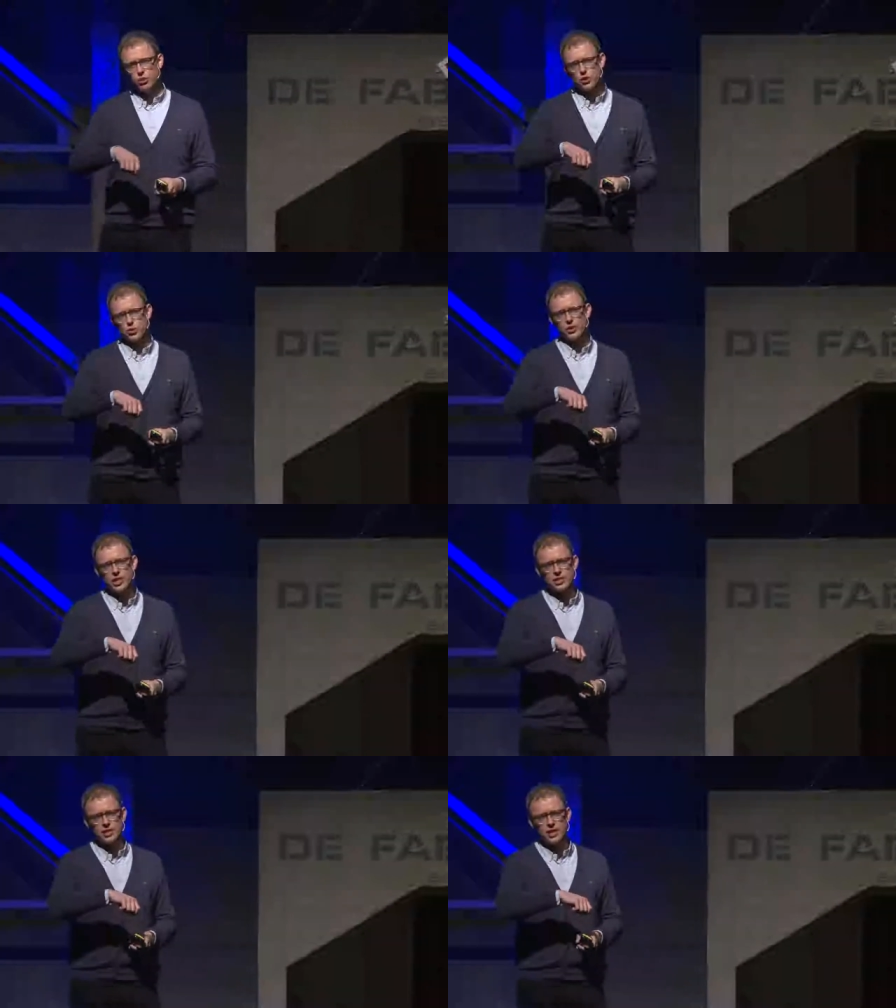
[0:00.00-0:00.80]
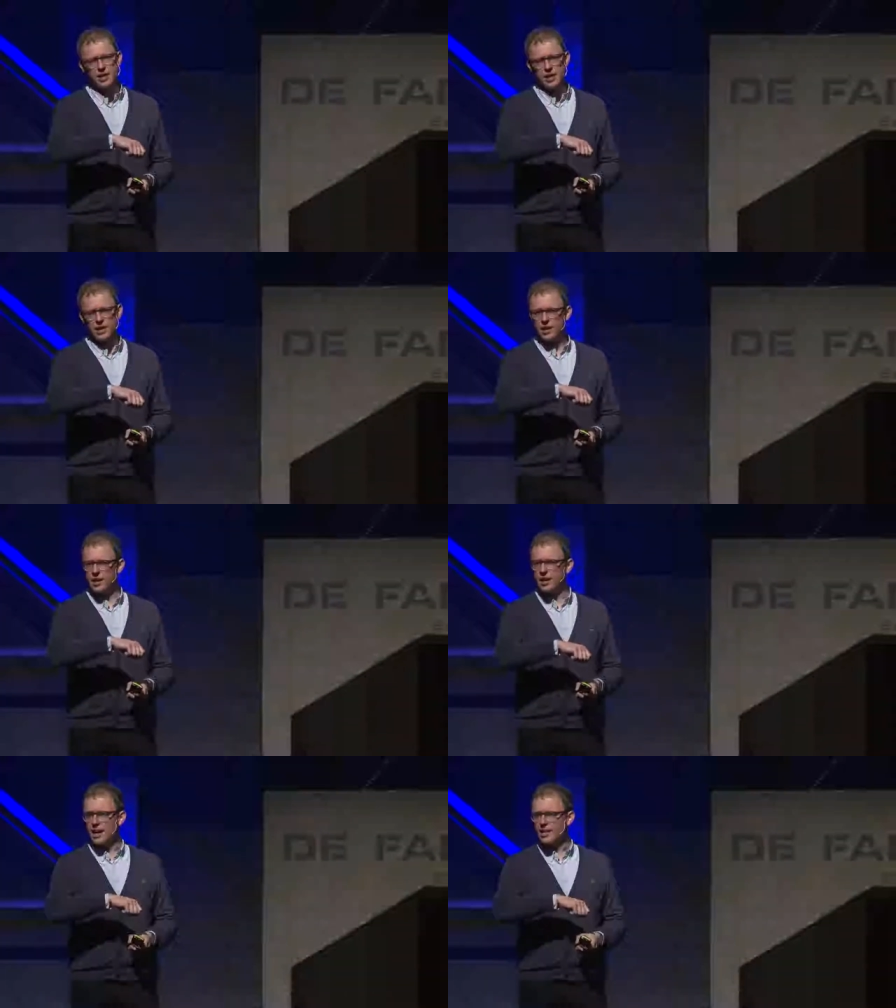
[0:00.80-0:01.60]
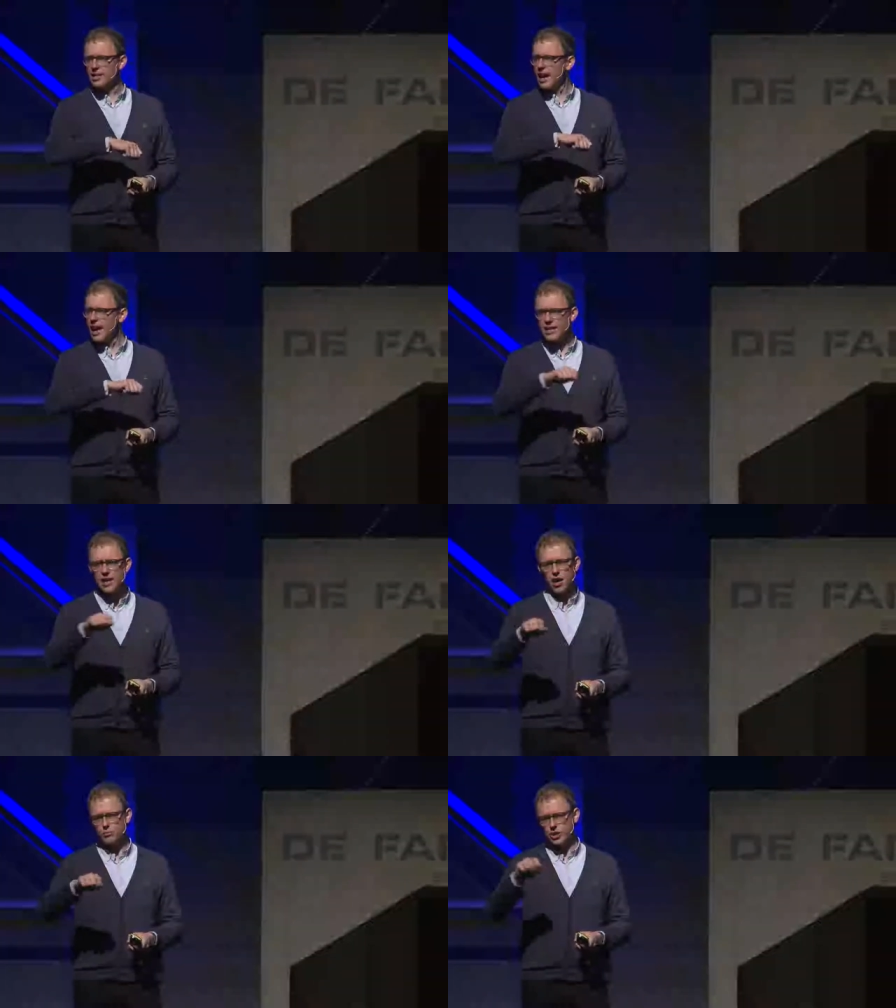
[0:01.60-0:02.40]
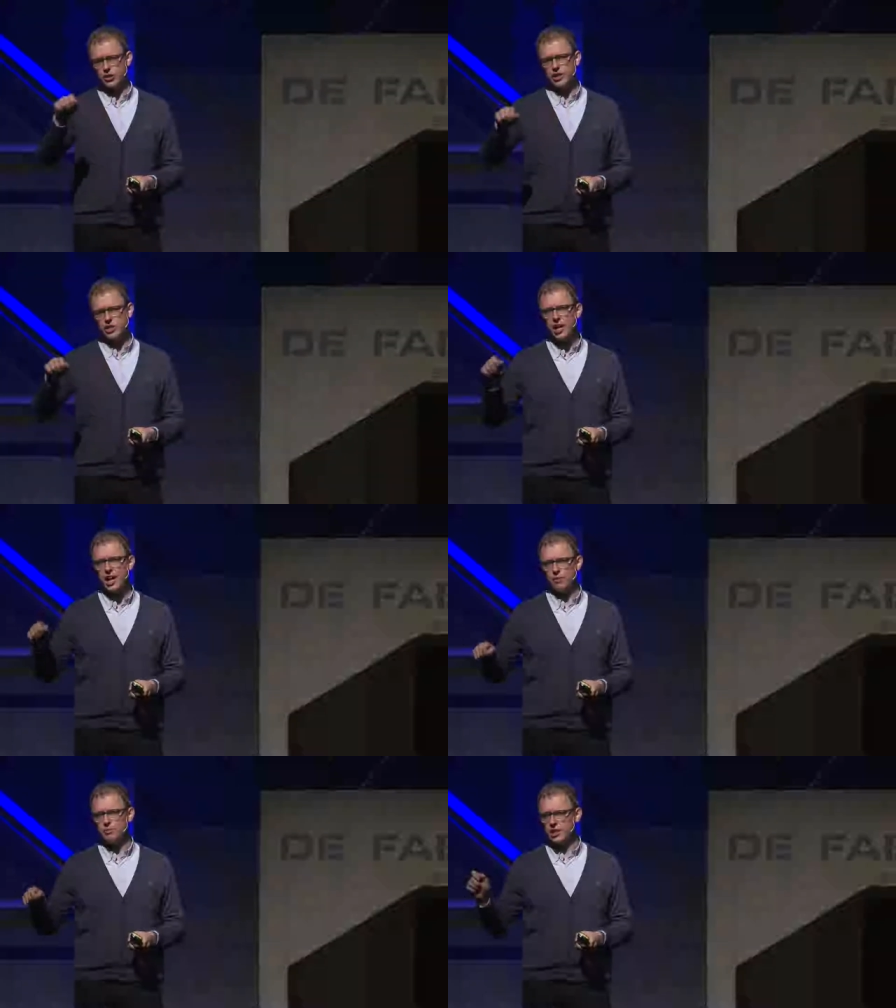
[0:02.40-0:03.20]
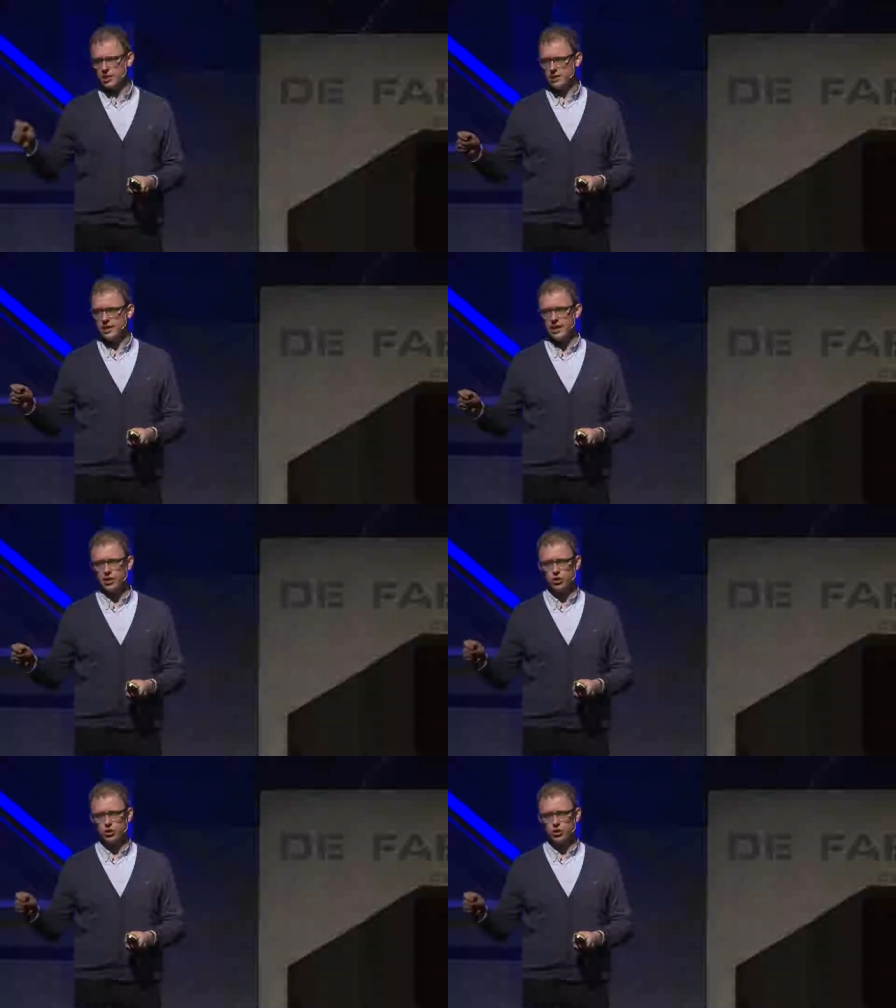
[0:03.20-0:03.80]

groceries uh, at any arbitrary time in the day